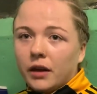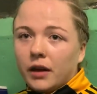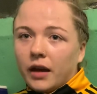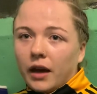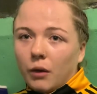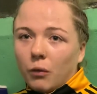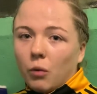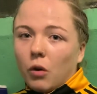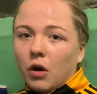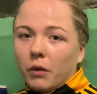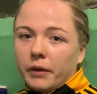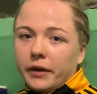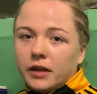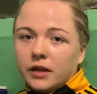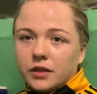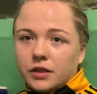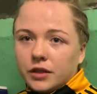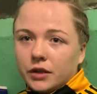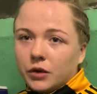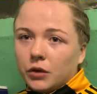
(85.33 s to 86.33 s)
and what we could
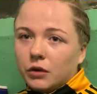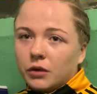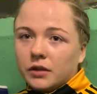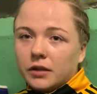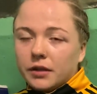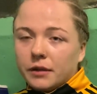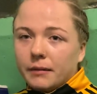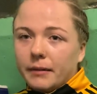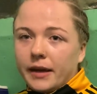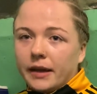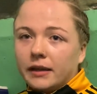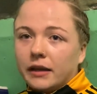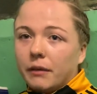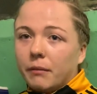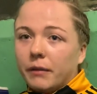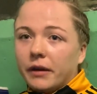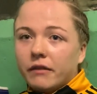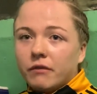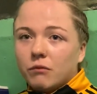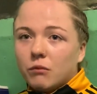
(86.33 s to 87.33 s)
do to make them
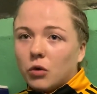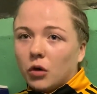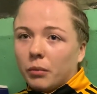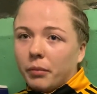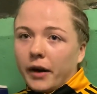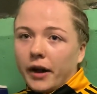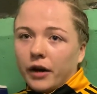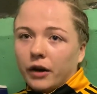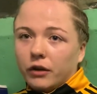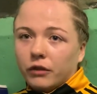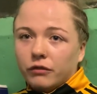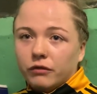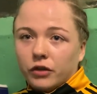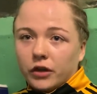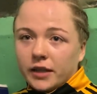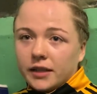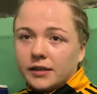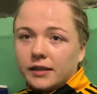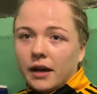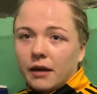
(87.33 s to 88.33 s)
even more better for
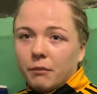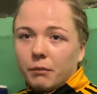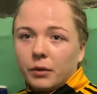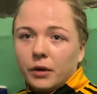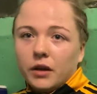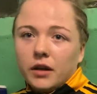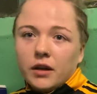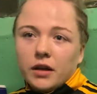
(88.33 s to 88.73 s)
this camp.